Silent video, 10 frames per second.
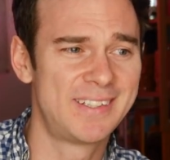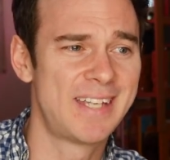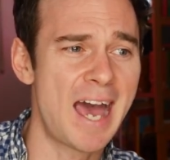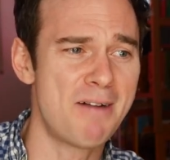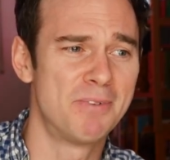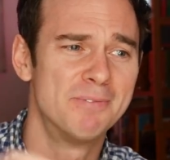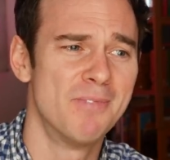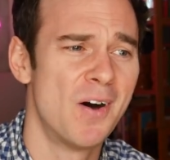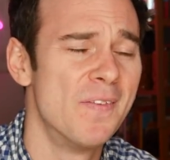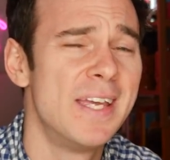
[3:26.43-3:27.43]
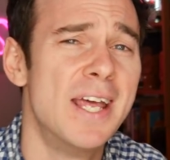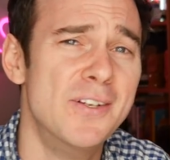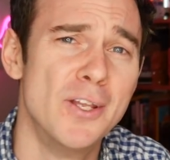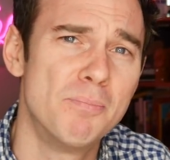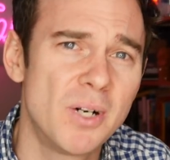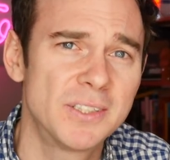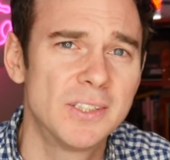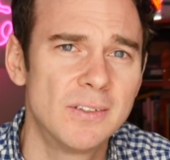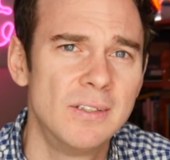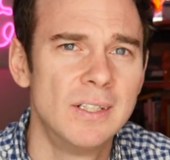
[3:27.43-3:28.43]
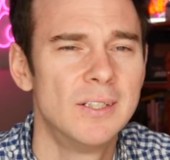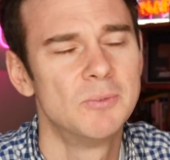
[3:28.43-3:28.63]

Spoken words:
cap on the end of the bottle.